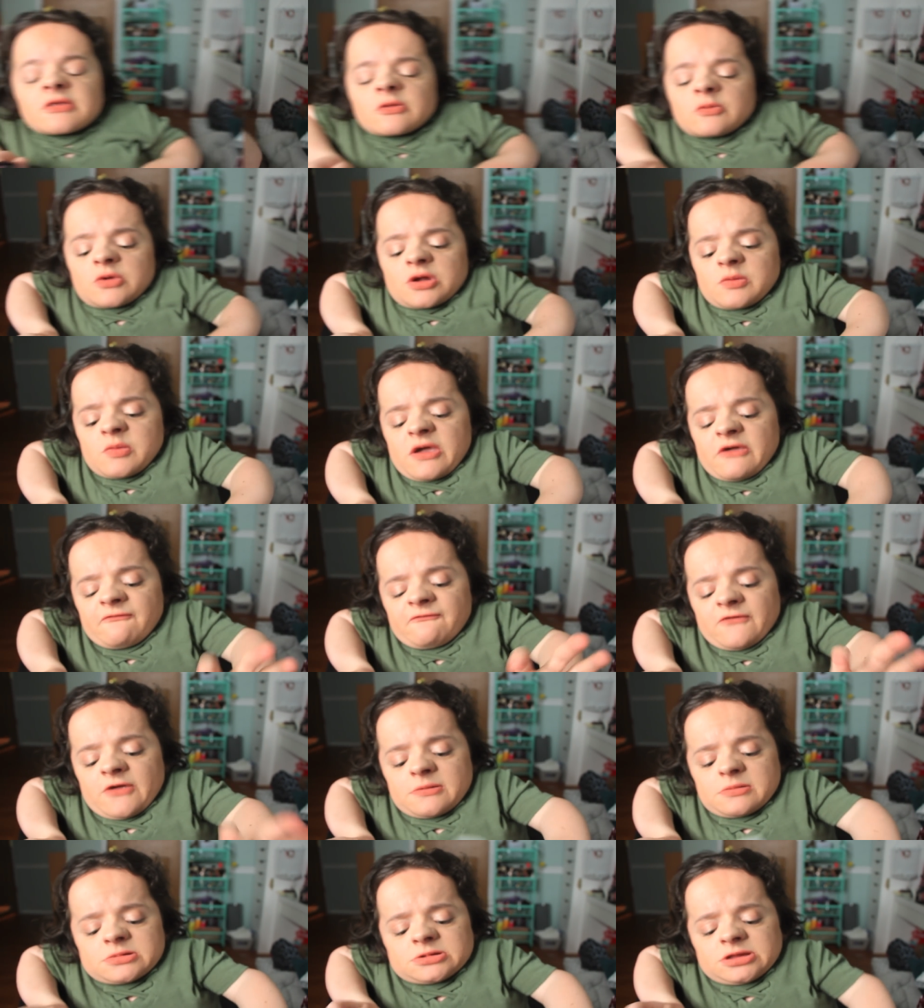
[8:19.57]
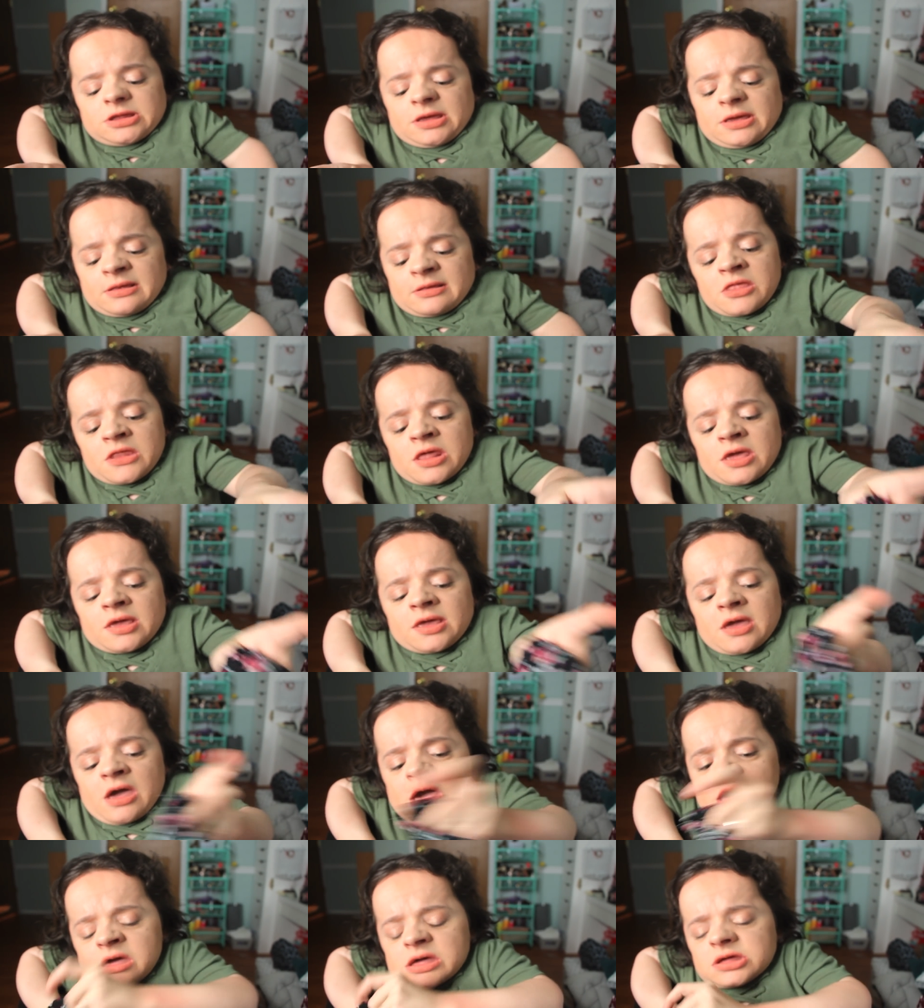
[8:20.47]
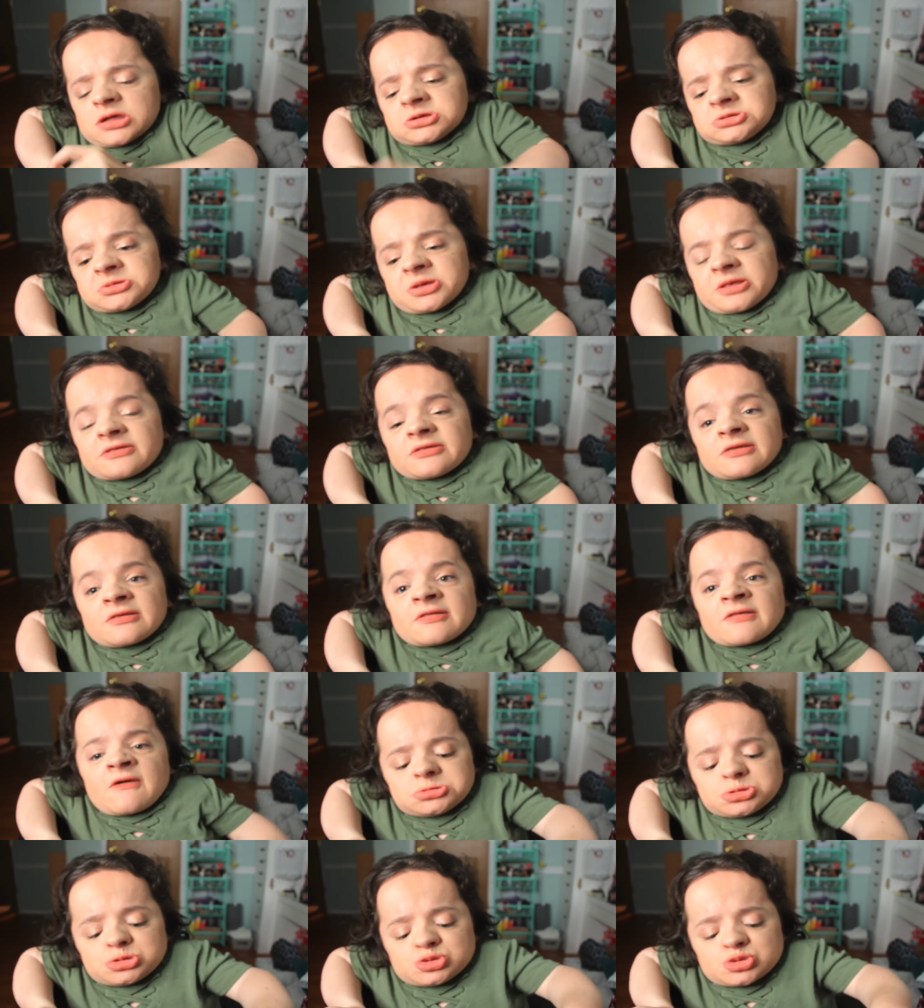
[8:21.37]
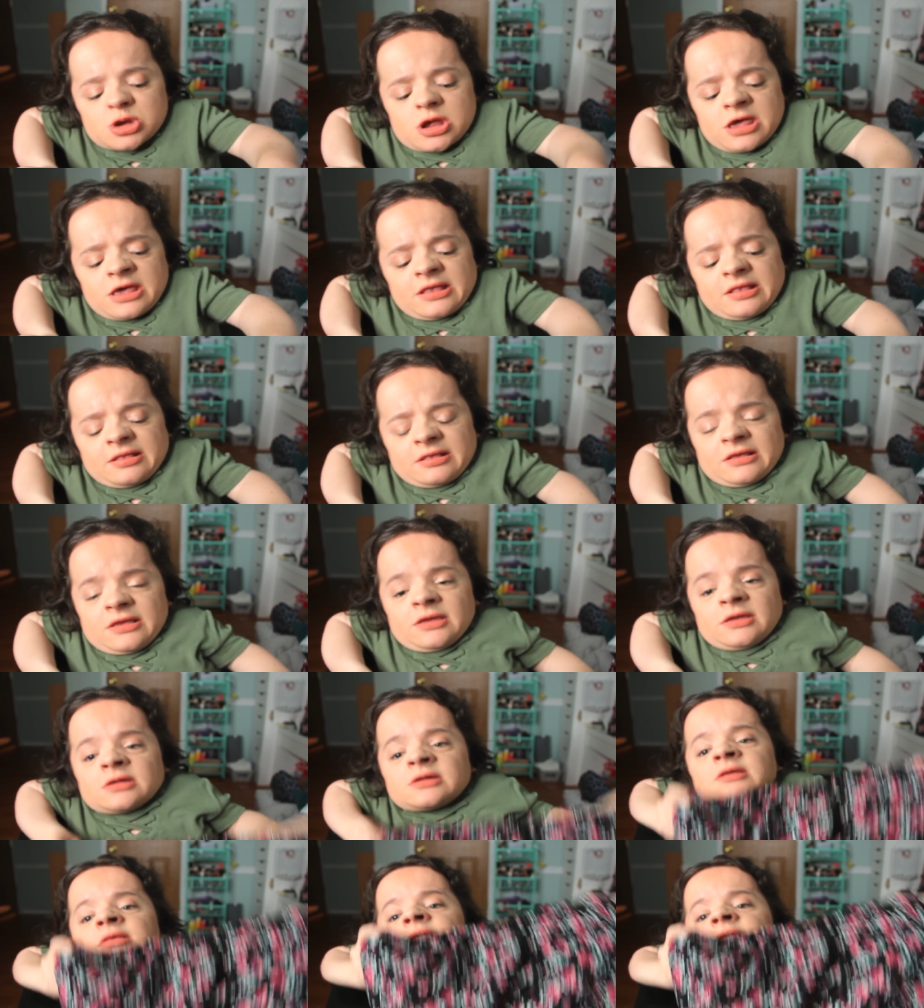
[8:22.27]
is one of my favorite things that I got. It's just this dress and